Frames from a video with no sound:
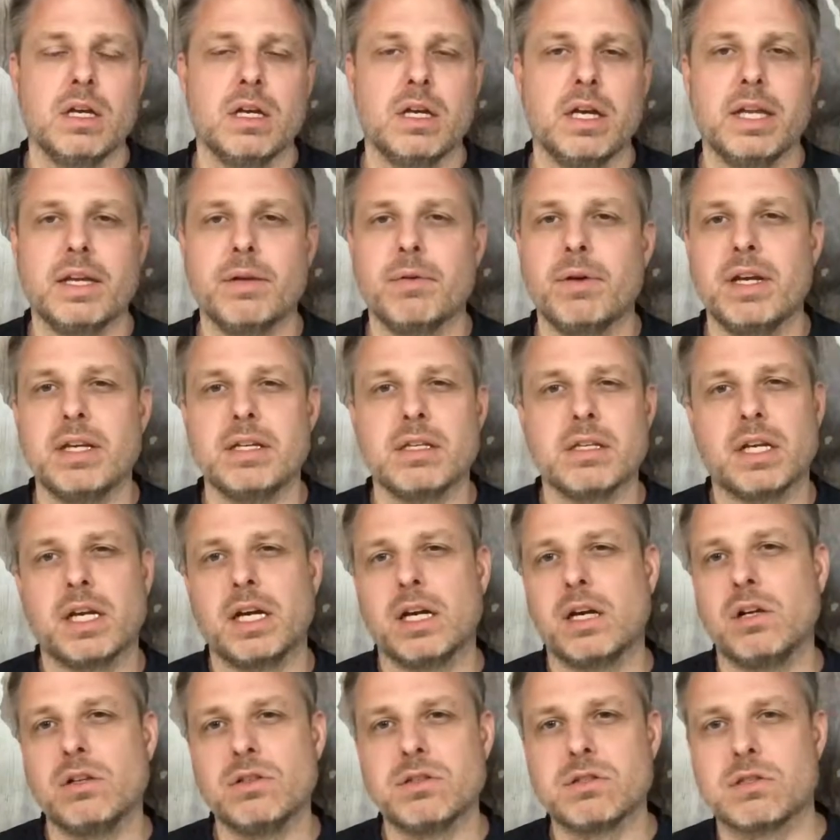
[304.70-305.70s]
Anyway, it
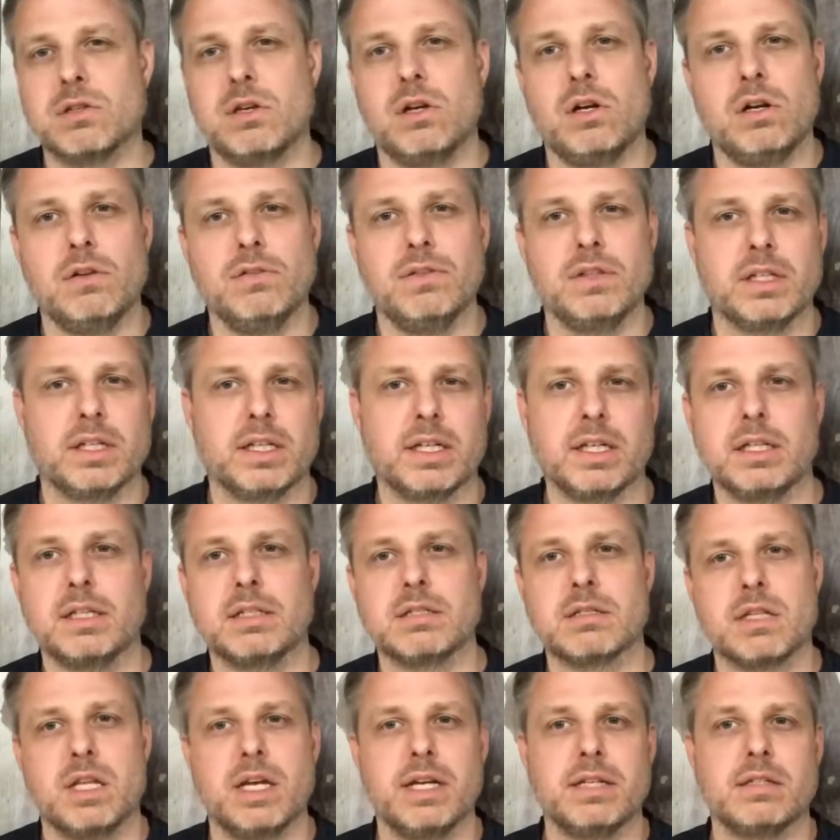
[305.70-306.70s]
got all solved and he got
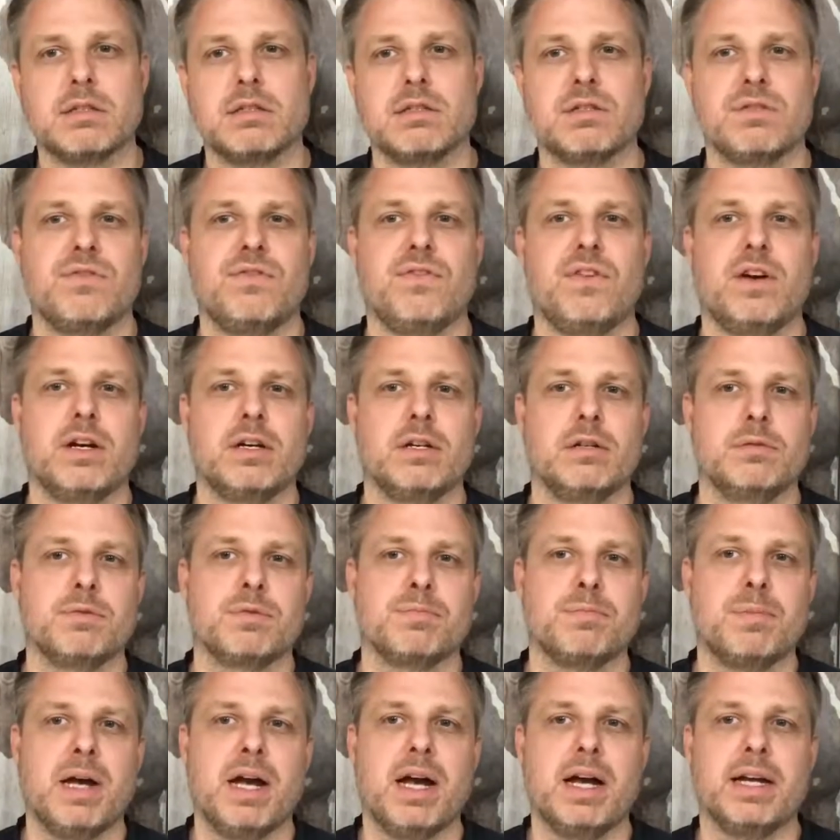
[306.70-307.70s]
his license of firearms
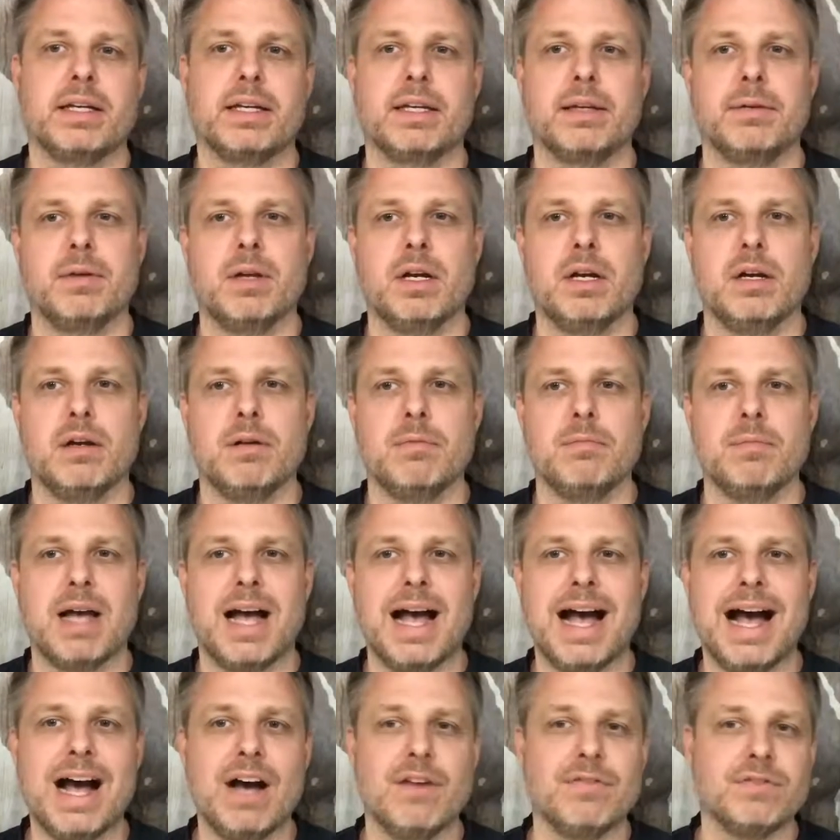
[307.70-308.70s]
back
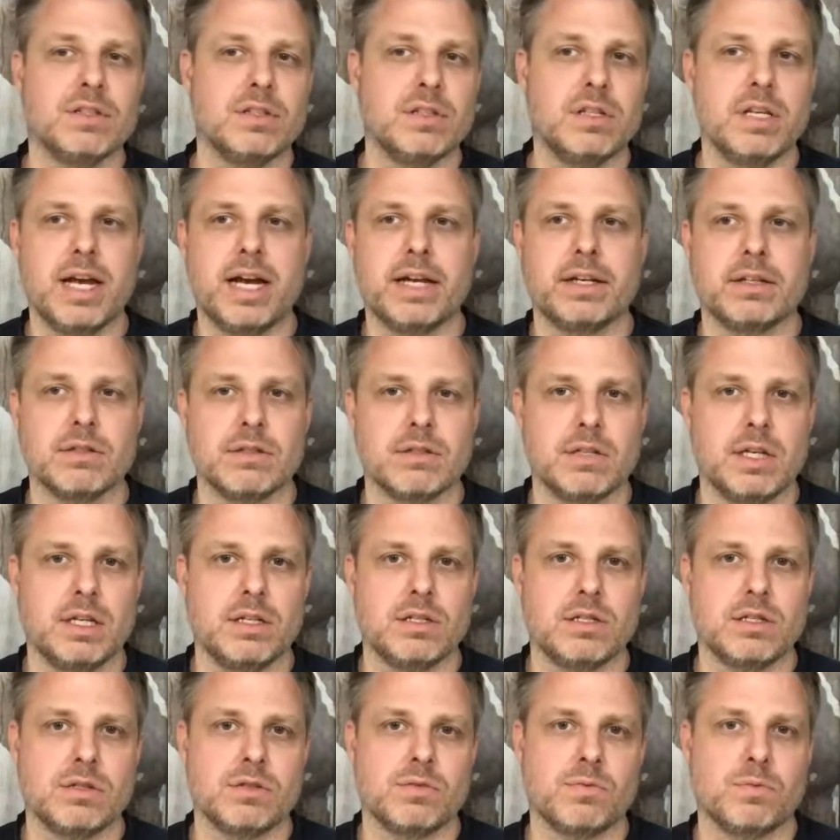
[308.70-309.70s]
after the
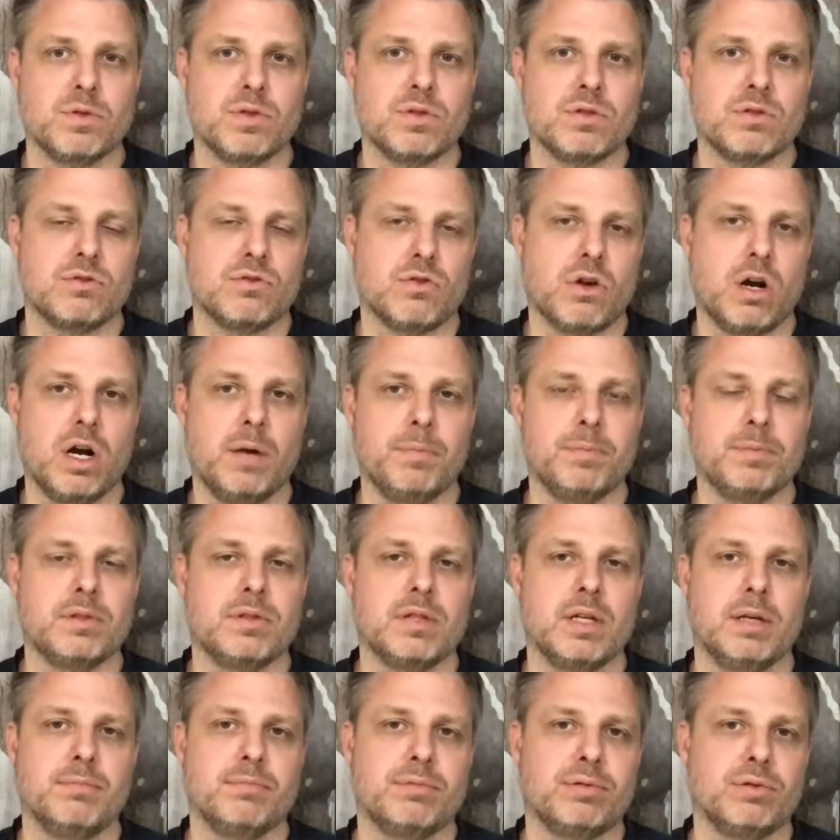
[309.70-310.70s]
accusations was dropped
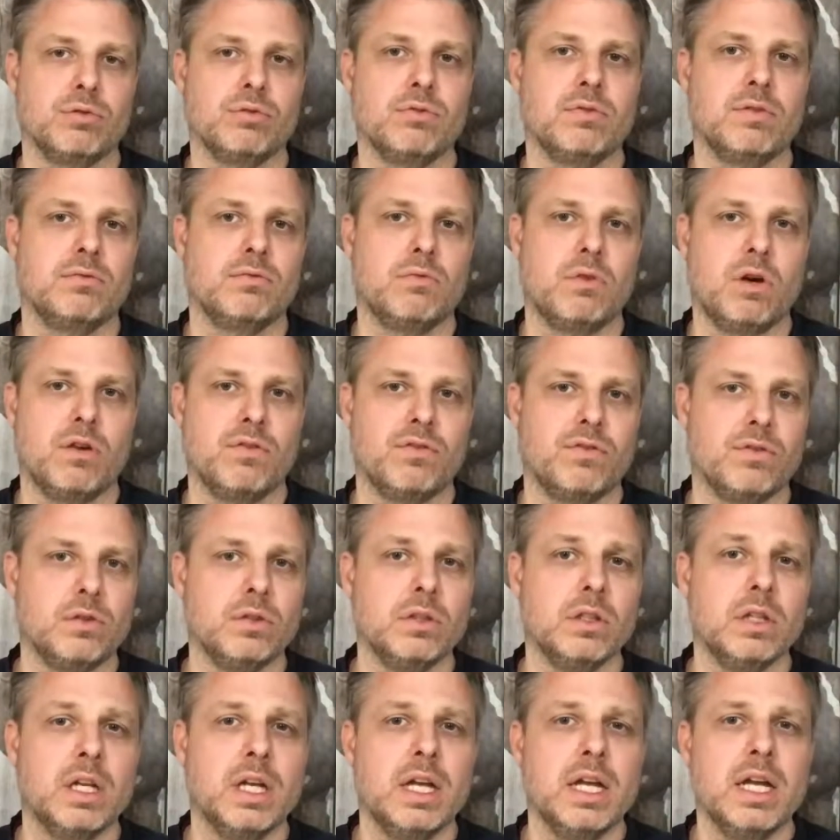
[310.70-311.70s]
and proven
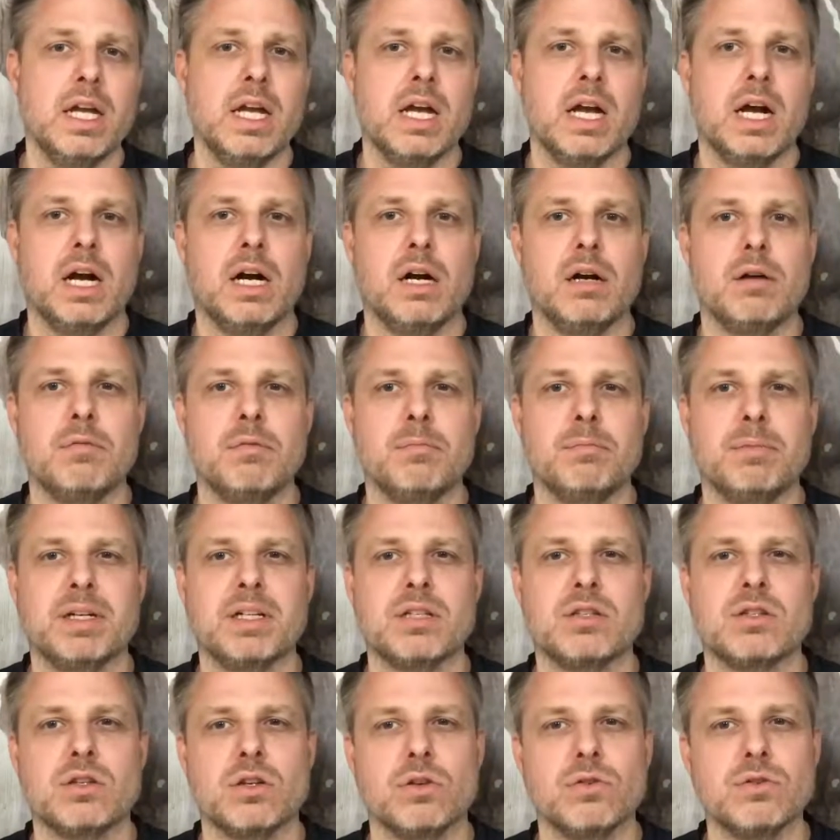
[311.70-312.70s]
wrongful. But
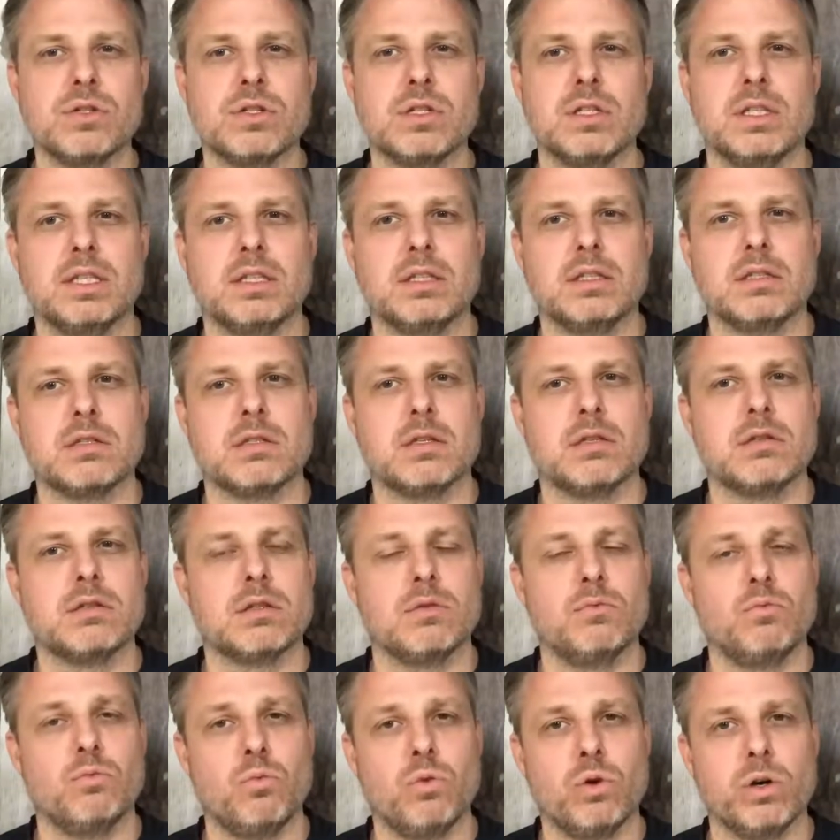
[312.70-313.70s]
it shows you that the
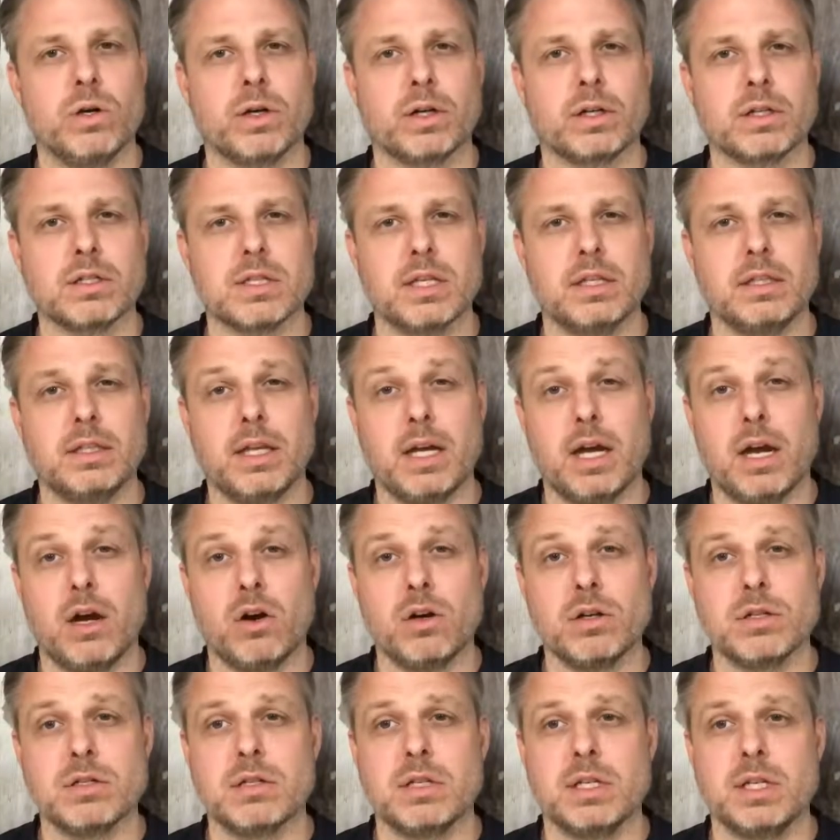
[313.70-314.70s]
system works and the
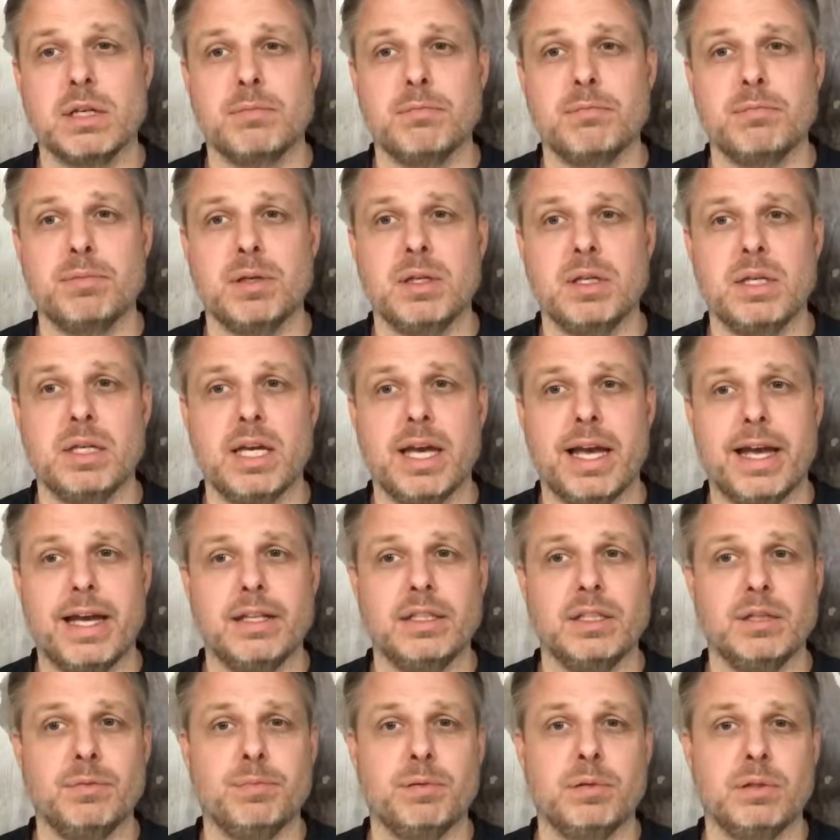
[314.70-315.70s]
RCMP
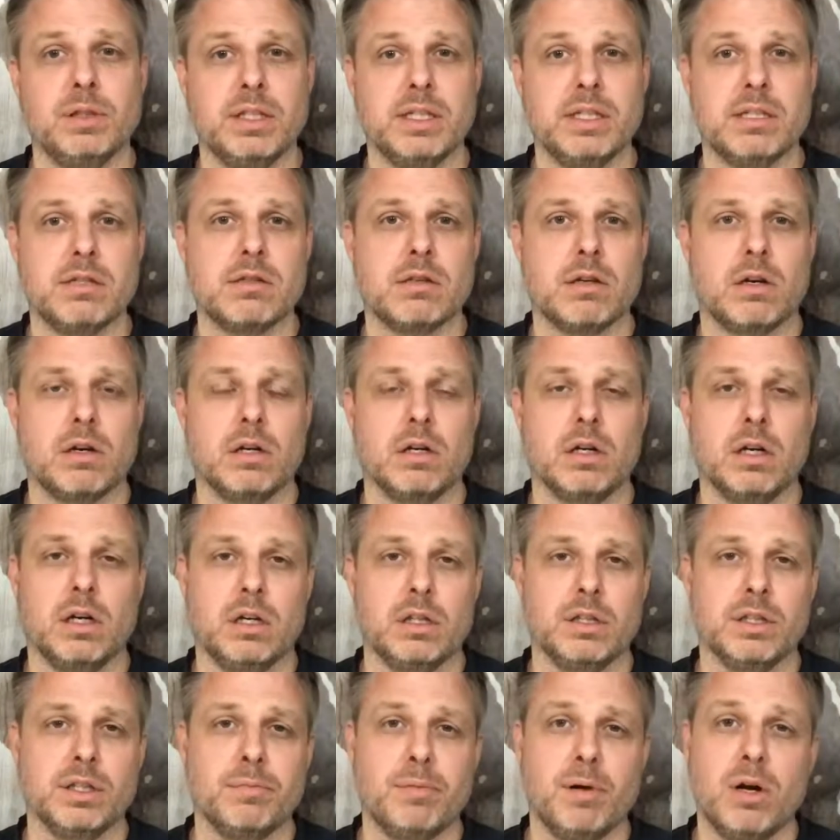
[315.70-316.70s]
and the police are
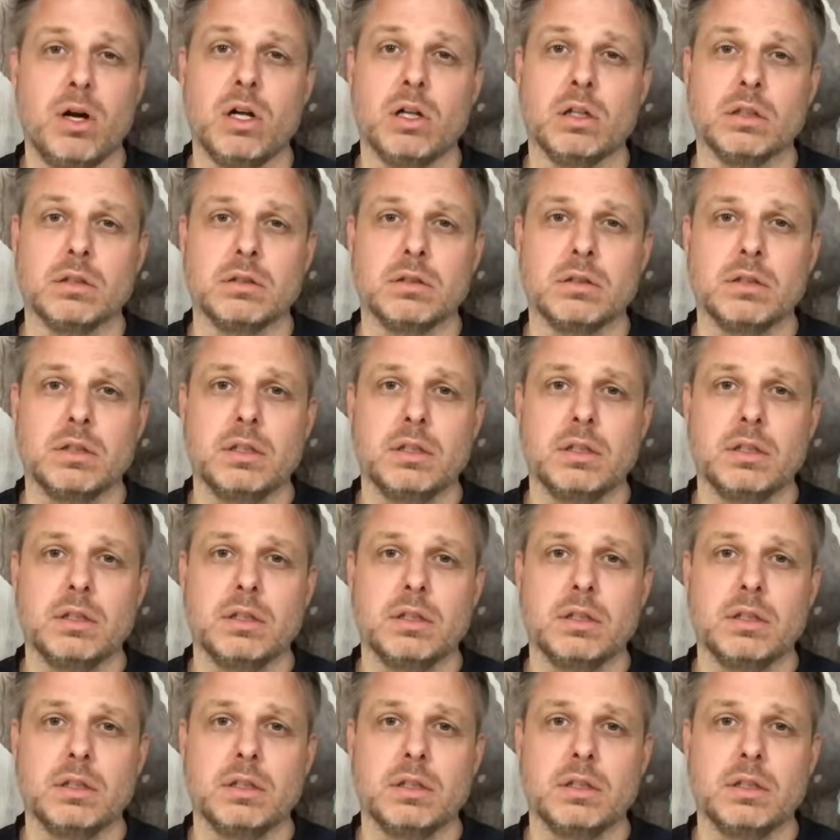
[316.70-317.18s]
on the ball.